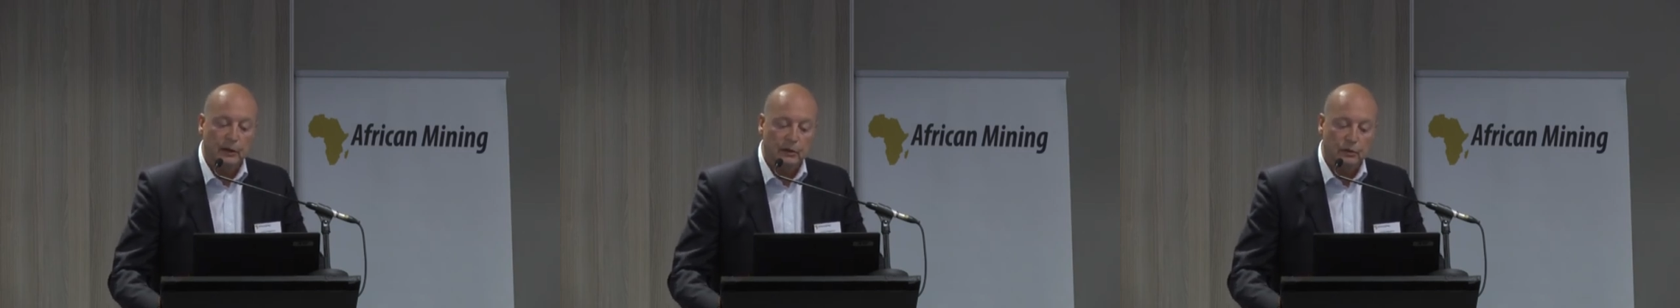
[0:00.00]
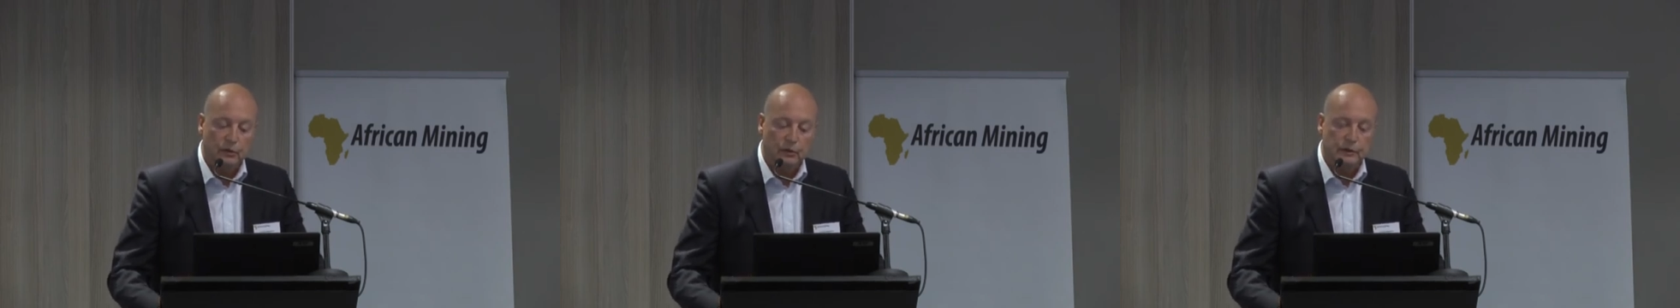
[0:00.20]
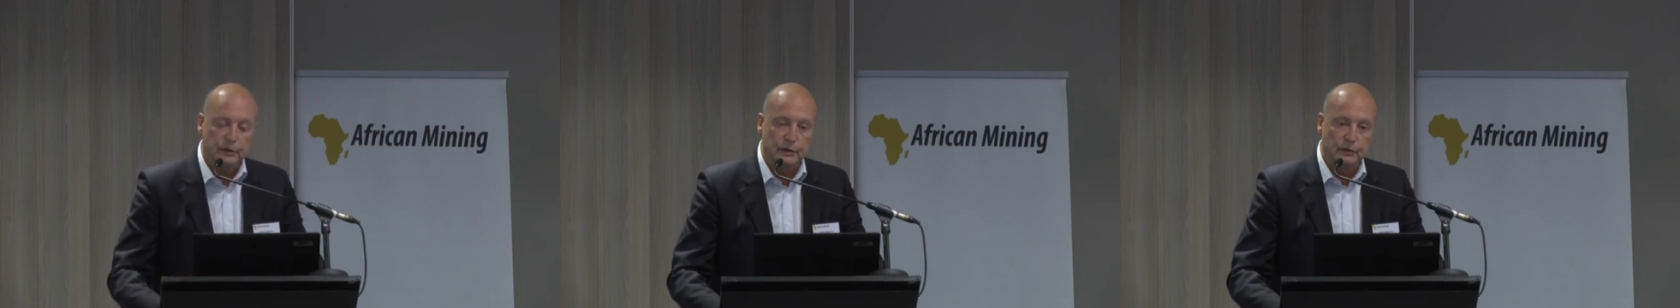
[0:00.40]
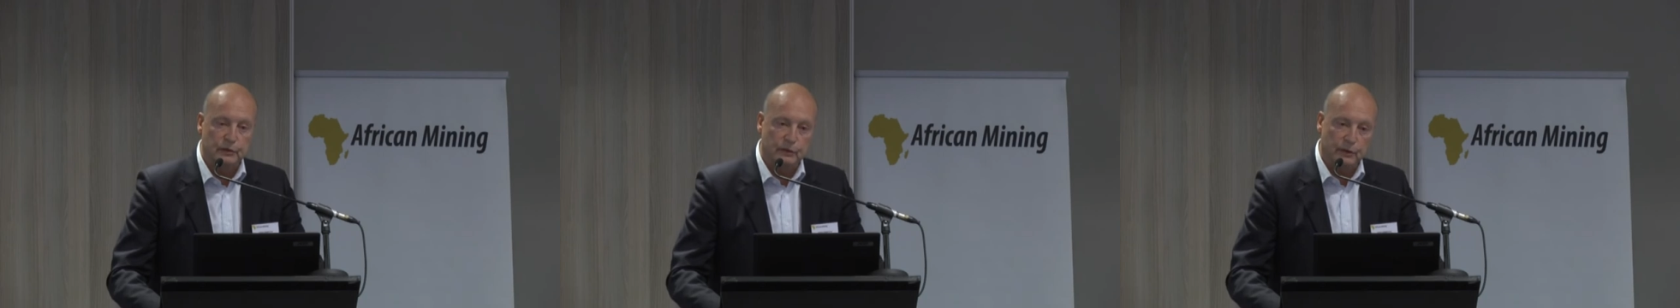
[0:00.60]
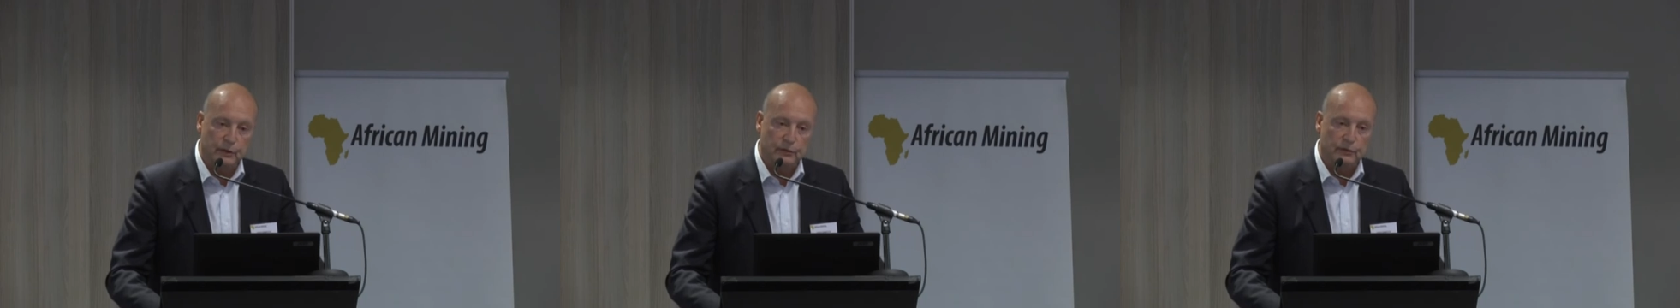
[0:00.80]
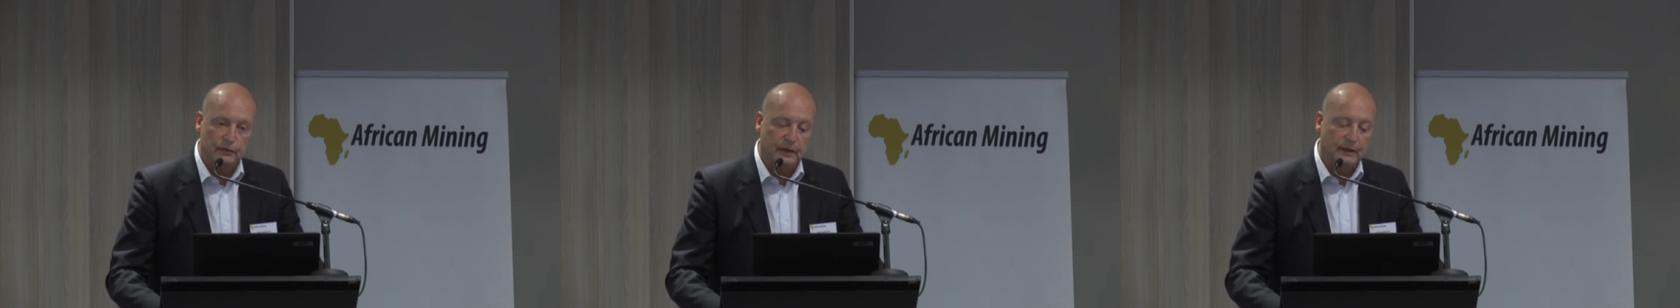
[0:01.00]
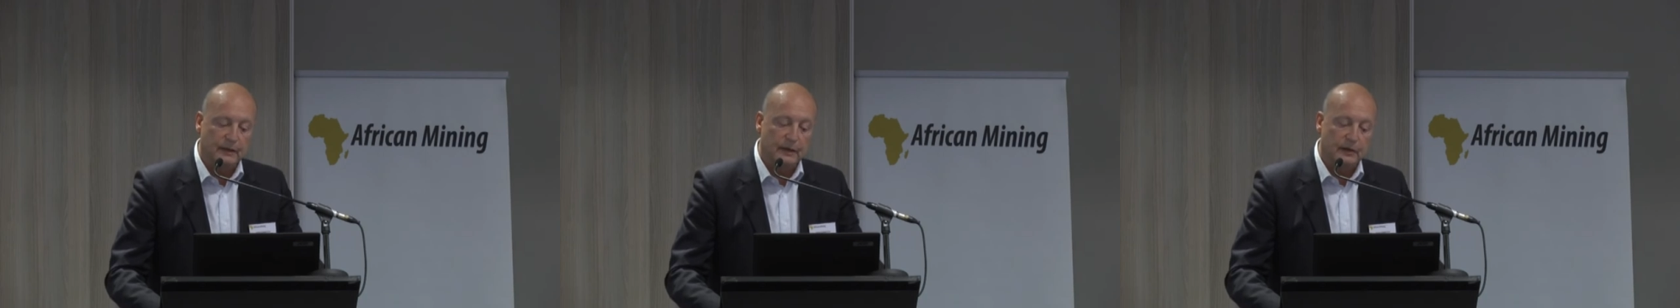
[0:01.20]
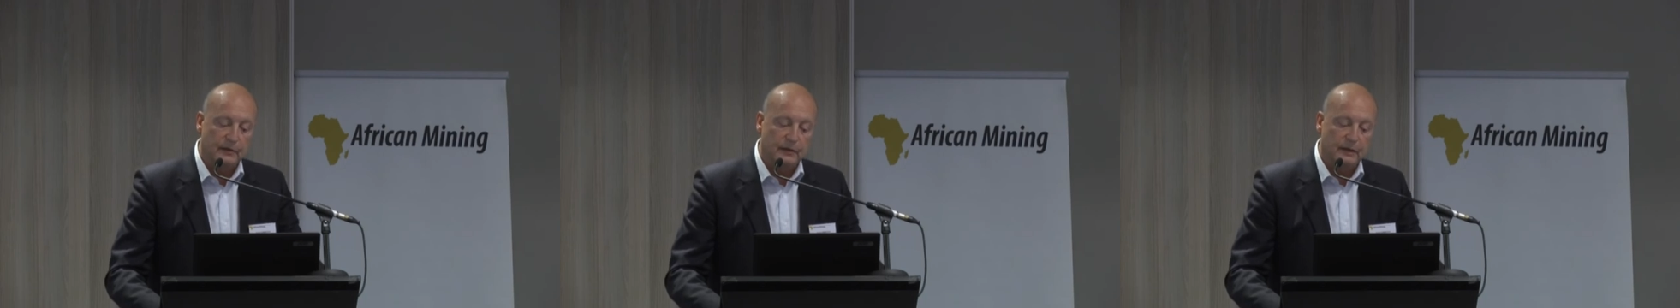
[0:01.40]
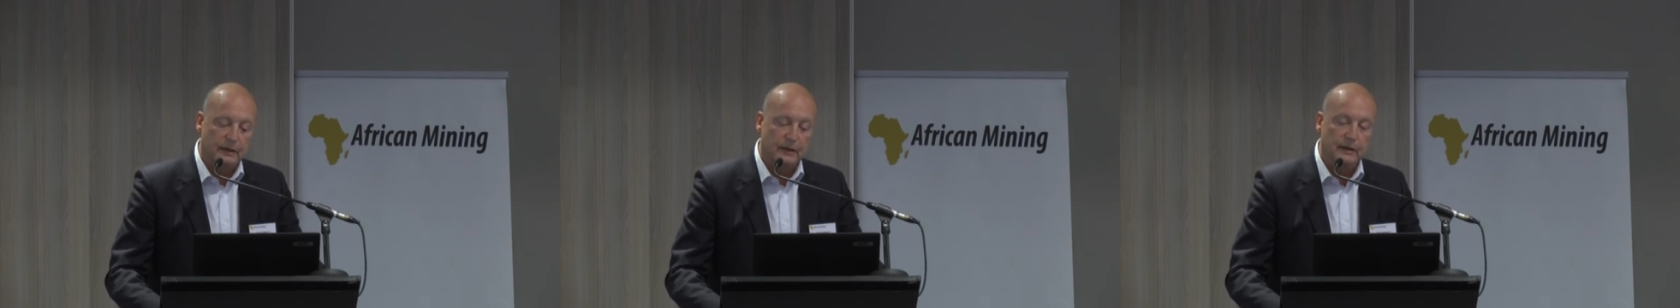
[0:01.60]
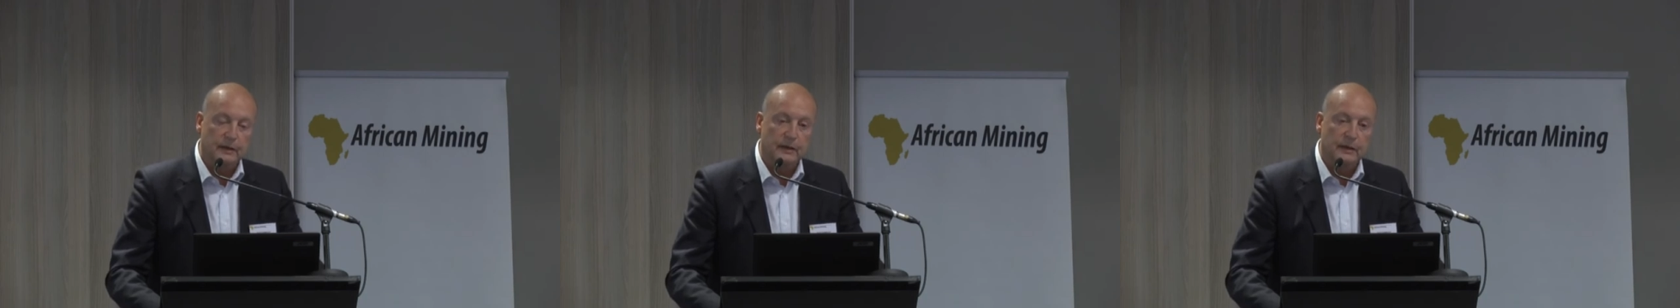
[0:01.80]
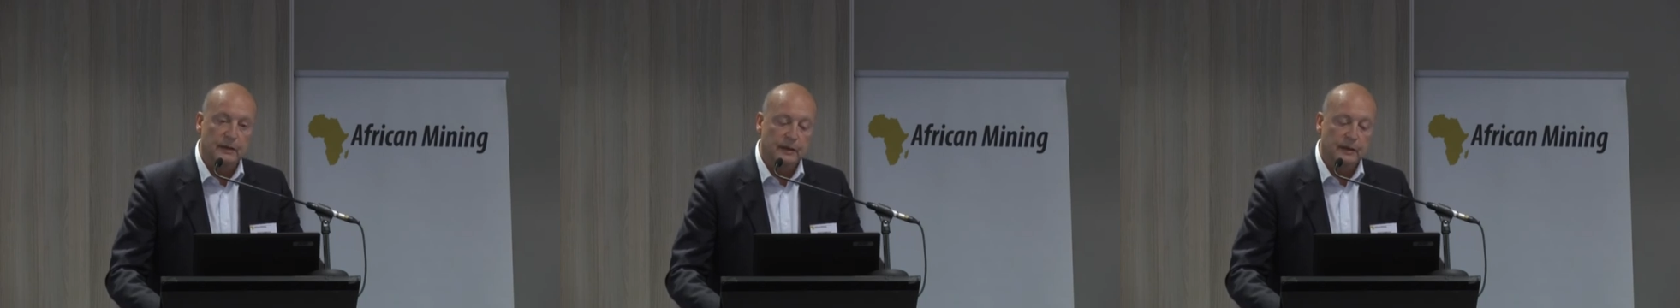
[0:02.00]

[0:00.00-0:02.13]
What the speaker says: Also note that currently